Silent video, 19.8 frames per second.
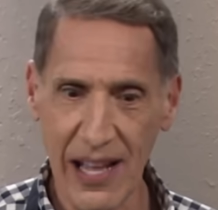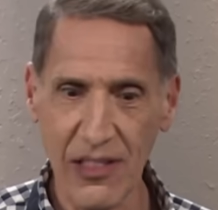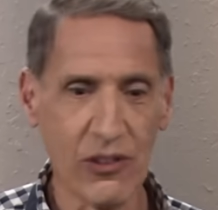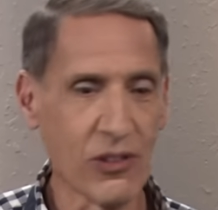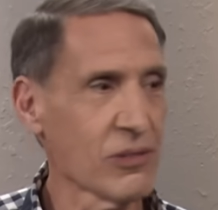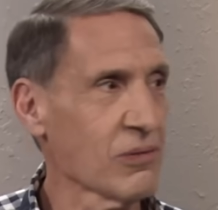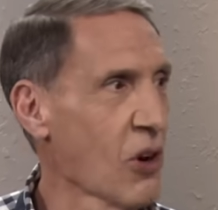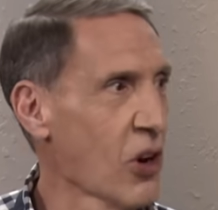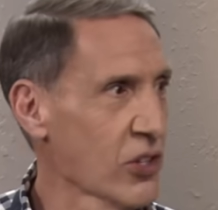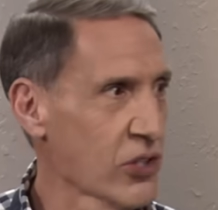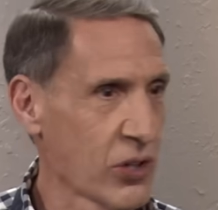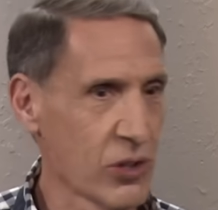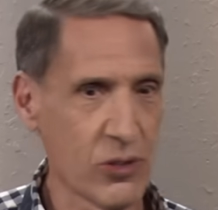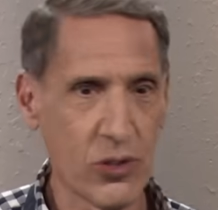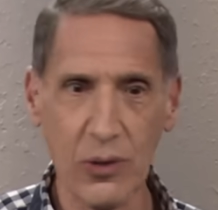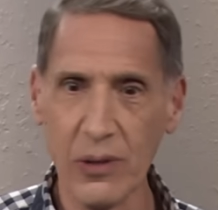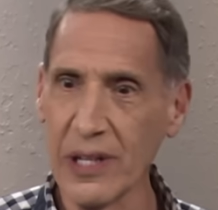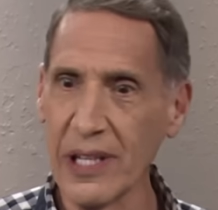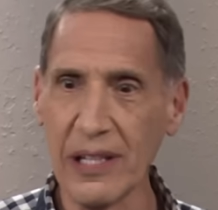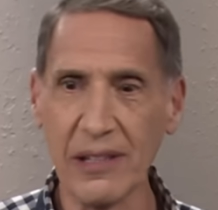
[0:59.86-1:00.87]
and they're also
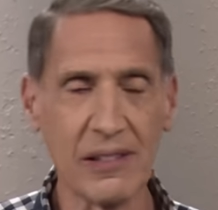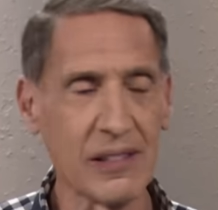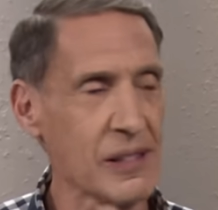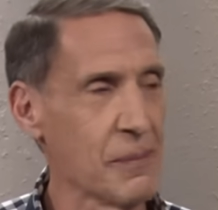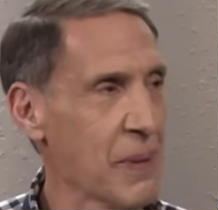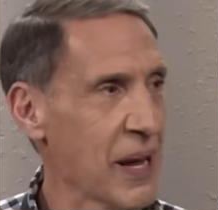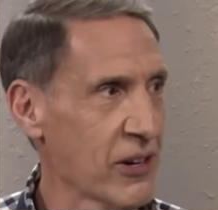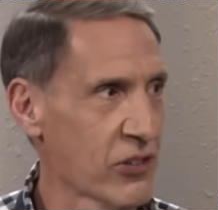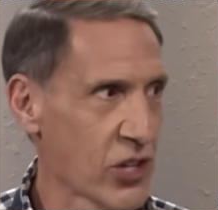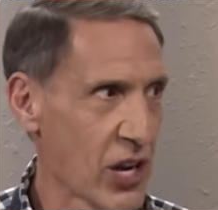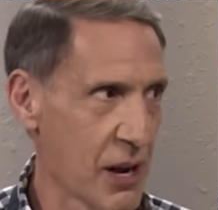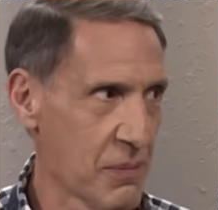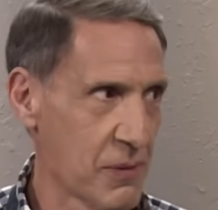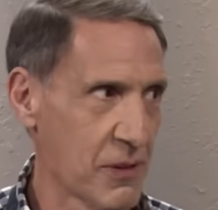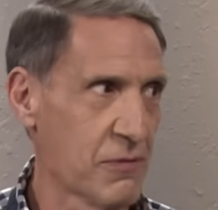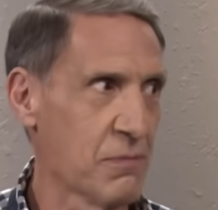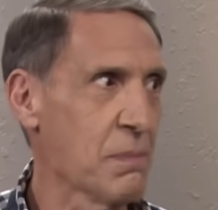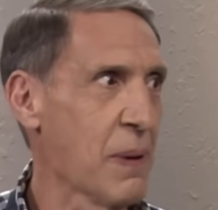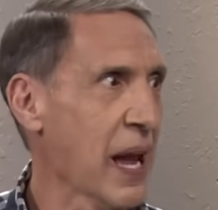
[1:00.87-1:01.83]
doing a better job of